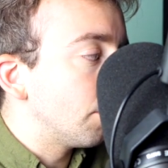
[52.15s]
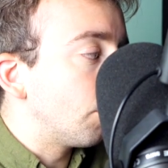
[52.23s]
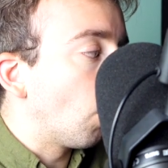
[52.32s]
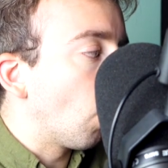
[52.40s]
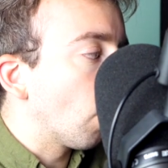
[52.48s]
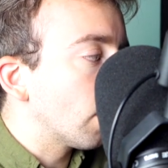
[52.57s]

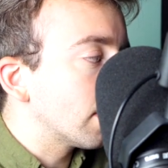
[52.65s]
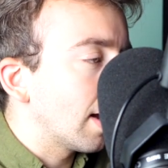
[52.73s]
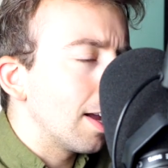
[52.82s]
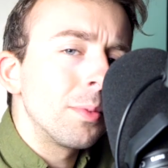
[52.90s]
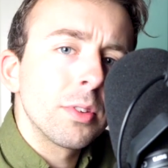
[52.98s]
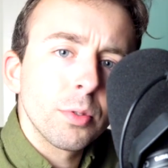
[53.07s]
four
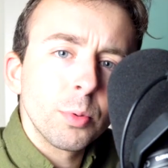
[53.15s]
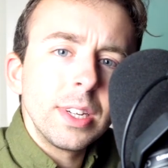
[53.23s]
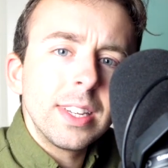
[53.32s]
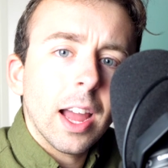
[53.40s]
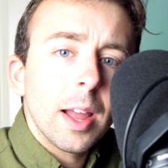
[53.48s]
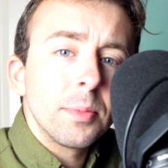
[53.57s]
times three
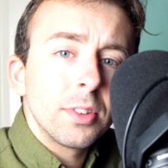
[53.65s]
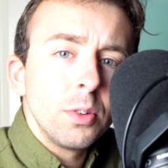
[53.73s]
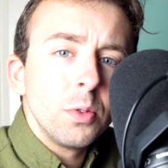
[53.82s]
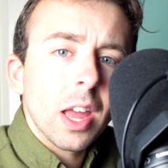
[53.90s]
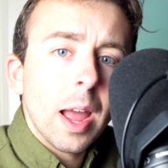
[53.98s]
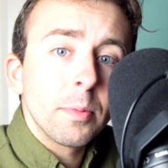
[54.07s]
times
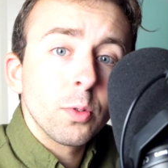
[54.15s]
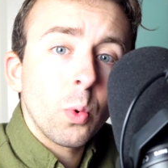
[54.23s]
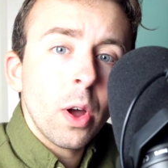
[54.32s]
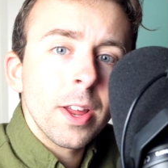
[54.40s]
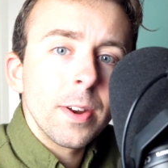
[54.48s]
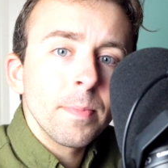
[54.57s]
two times
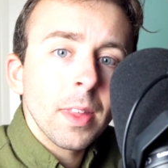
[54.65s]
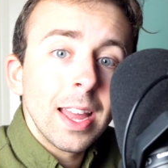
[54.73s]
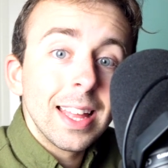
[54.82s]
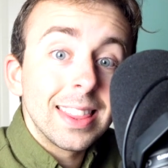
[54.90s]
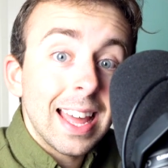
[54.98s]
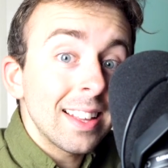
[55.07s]
one,
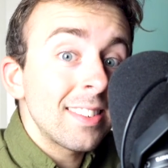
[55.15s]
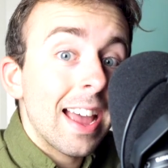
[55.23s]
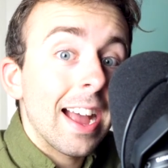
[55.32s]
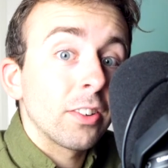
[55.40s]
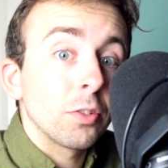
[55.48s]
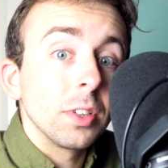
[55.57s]
that's
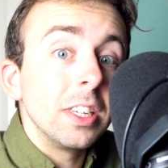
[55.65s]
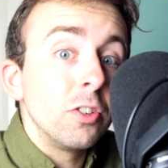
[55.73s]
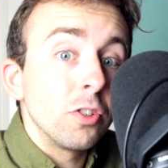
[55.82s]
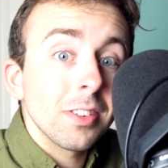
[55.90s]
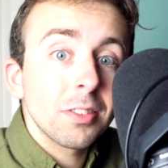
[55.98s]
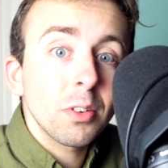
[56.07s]
actually
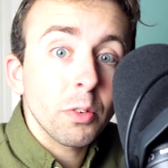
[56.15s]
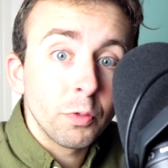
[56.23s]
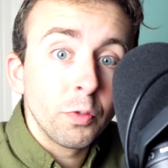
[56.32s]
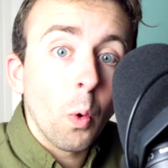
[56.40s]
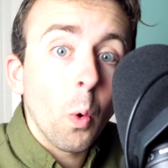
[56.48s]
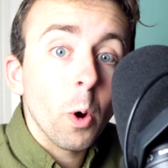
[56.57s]
just
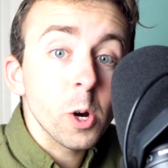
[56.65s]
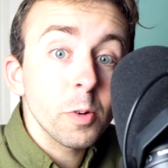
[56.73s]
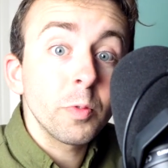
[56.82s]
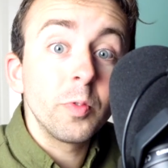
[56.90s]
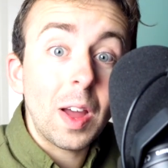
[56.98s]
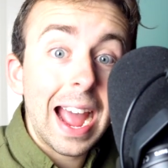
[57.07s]
four
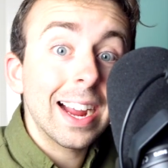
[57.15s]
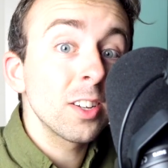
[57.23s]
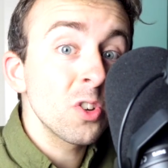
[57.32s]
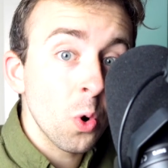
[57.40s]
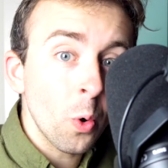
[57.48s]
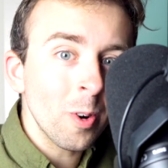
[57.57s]

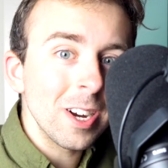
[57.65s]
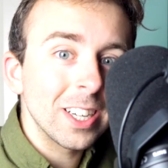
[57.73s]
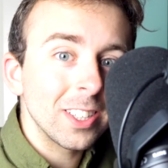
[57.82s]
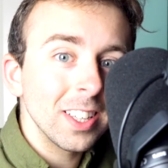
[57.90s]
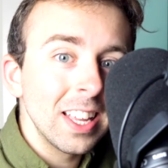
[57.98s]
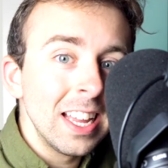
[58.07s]

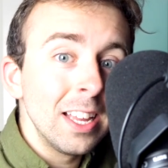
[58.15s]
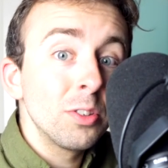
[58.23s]
factorial.